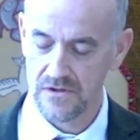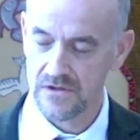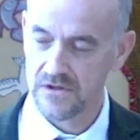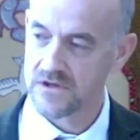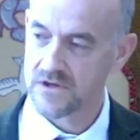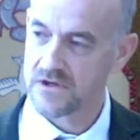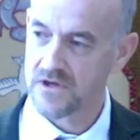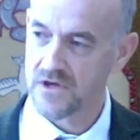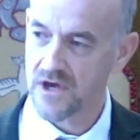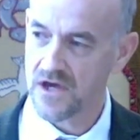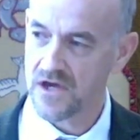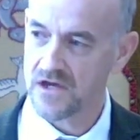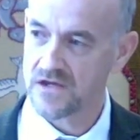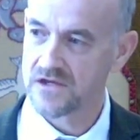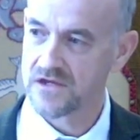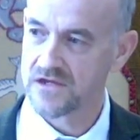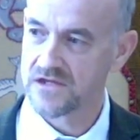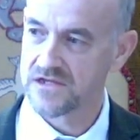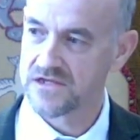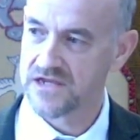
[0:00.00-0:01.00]
God
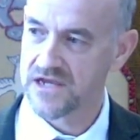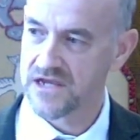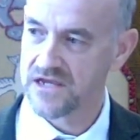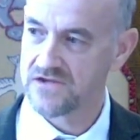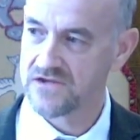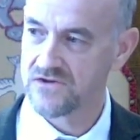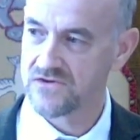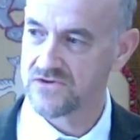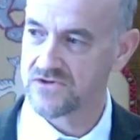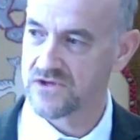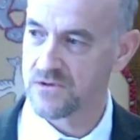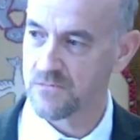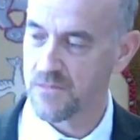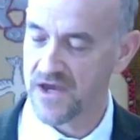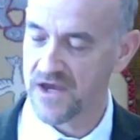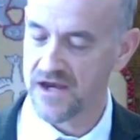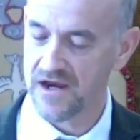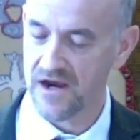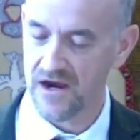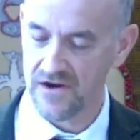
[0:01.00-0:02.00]
continues to
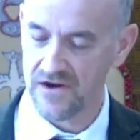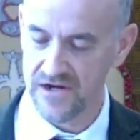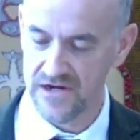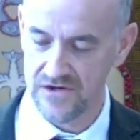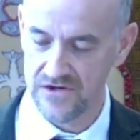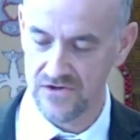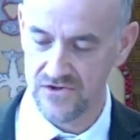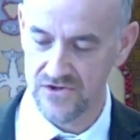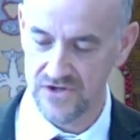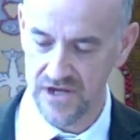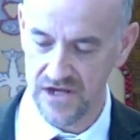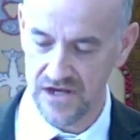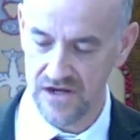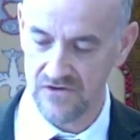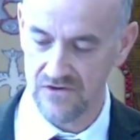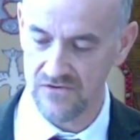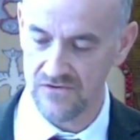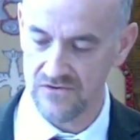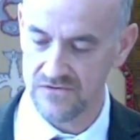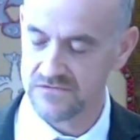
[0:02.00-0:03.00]
make our ears
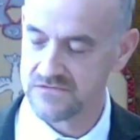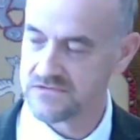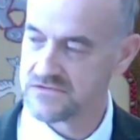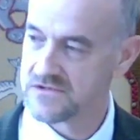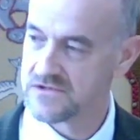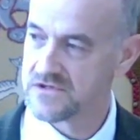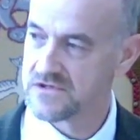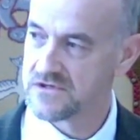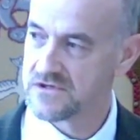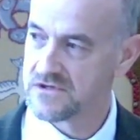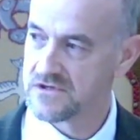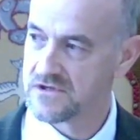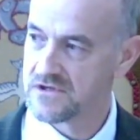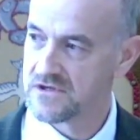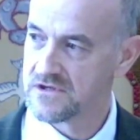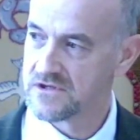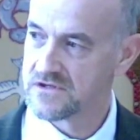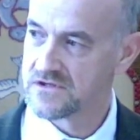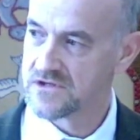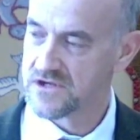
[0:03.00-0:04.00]
tingle,
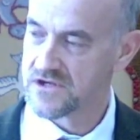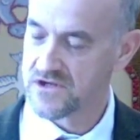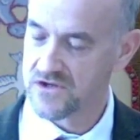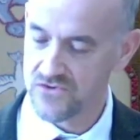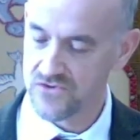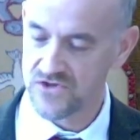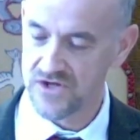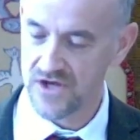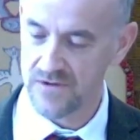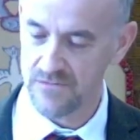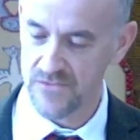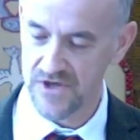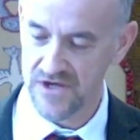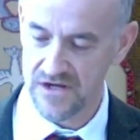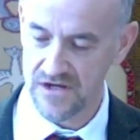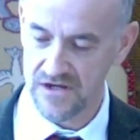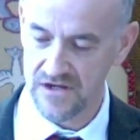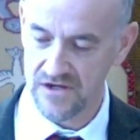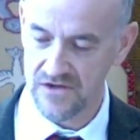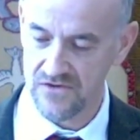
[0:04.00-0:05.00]
to do
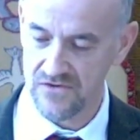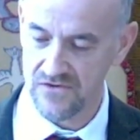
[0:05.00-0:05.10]
something new.